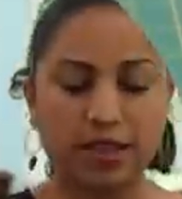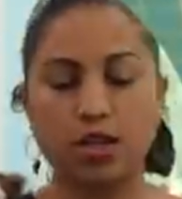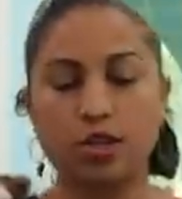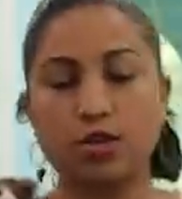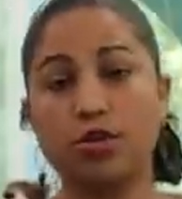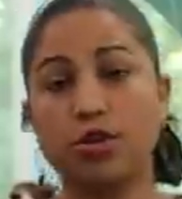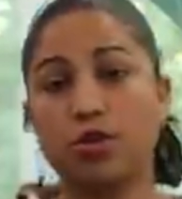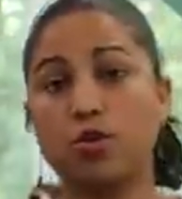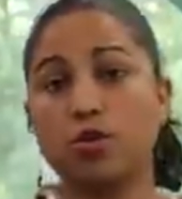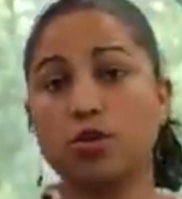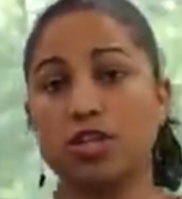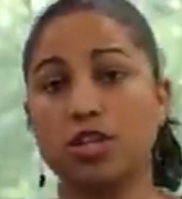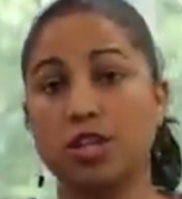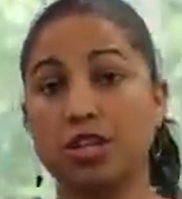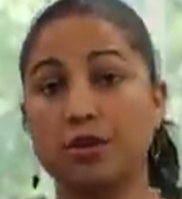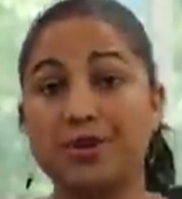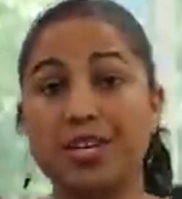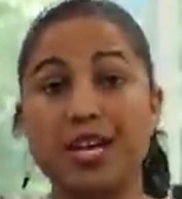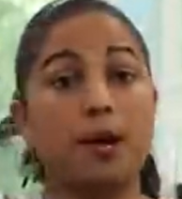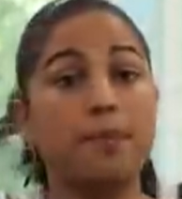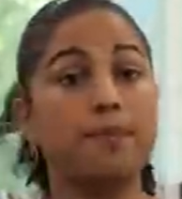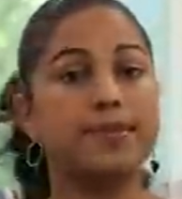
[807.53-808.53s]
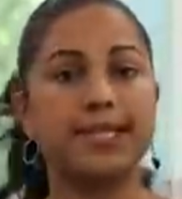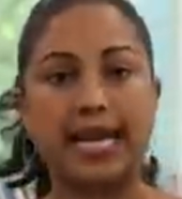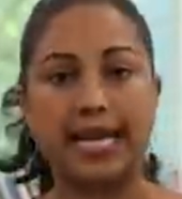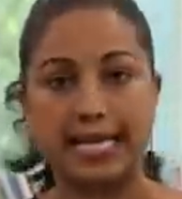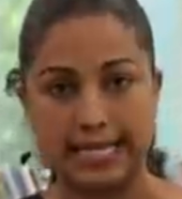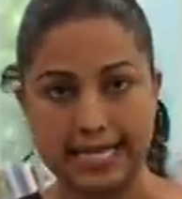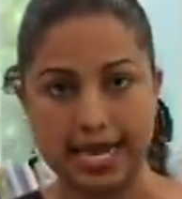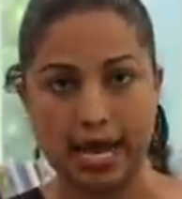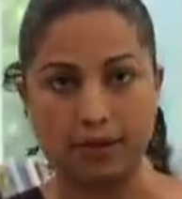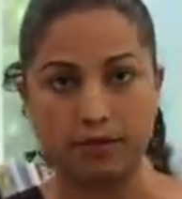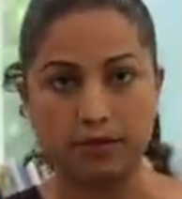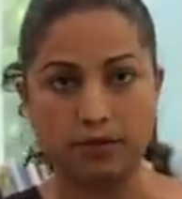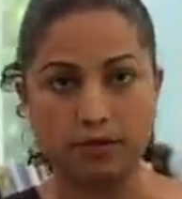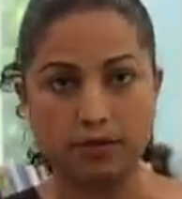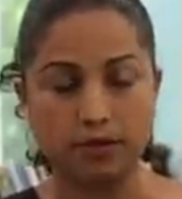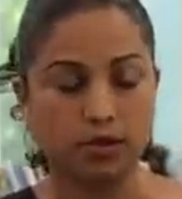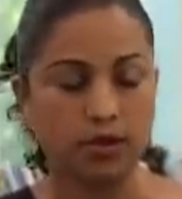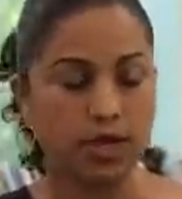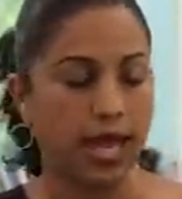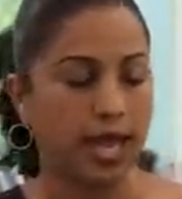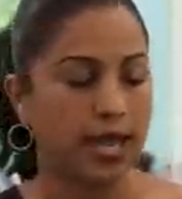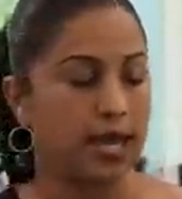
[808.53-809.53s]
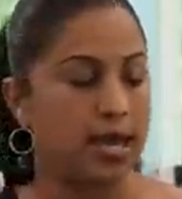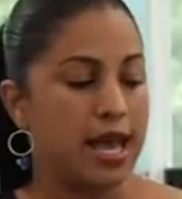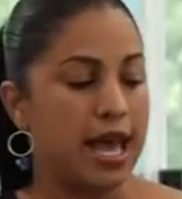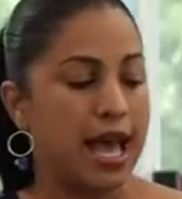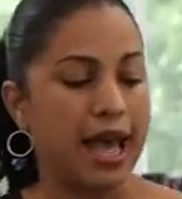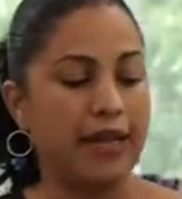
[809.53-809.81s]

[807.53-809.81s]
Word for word: the unicorns are going to be upside down okay?